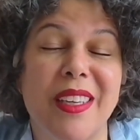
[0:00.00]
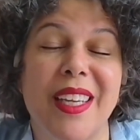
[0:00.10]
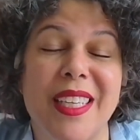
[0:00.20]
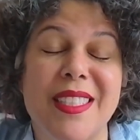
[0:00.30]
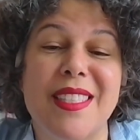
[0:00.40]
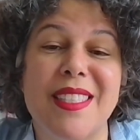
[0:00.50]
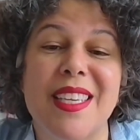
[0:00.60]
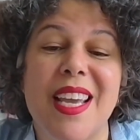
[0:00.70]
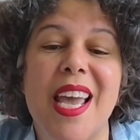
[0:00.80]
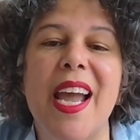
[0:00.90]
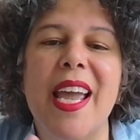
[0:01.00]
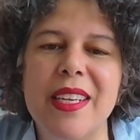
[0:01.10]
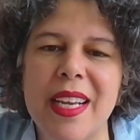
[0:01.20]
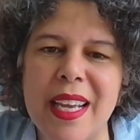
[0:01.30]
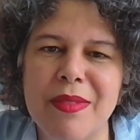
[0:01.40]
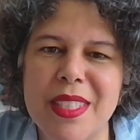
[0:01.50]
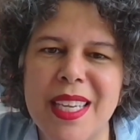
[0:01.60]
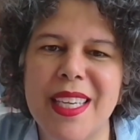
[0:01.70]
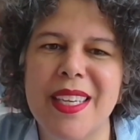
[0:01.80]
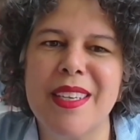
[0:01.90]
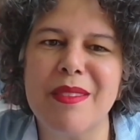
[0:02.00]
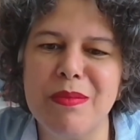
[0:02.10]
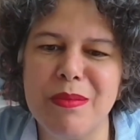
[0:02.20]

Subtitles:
and I have to take it in